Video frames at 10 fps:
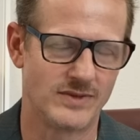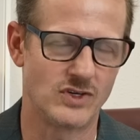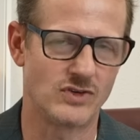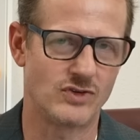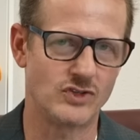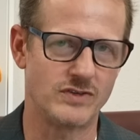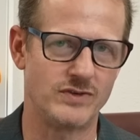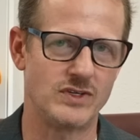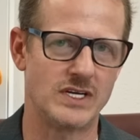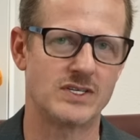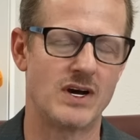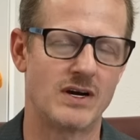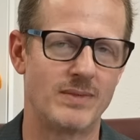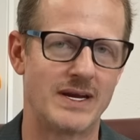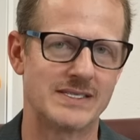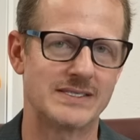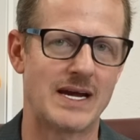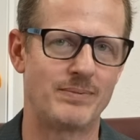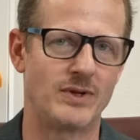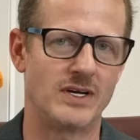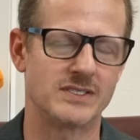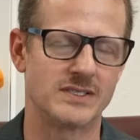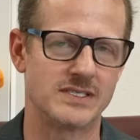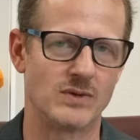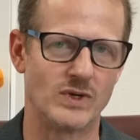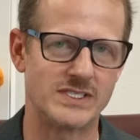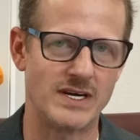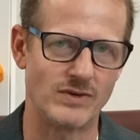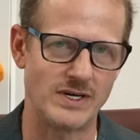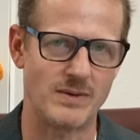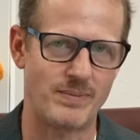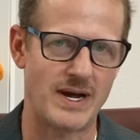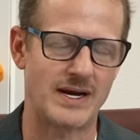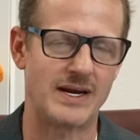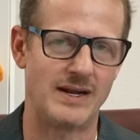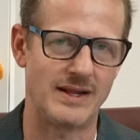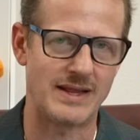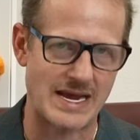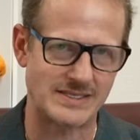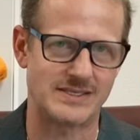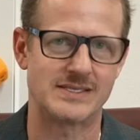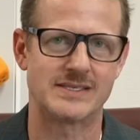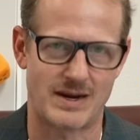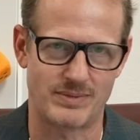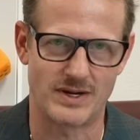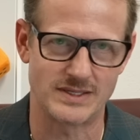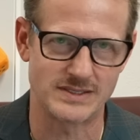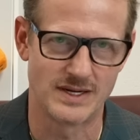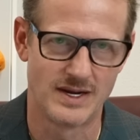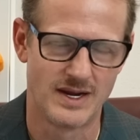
There, those of you that talk about a stop loss, listen, whatever in your pocket, that's the stop loss.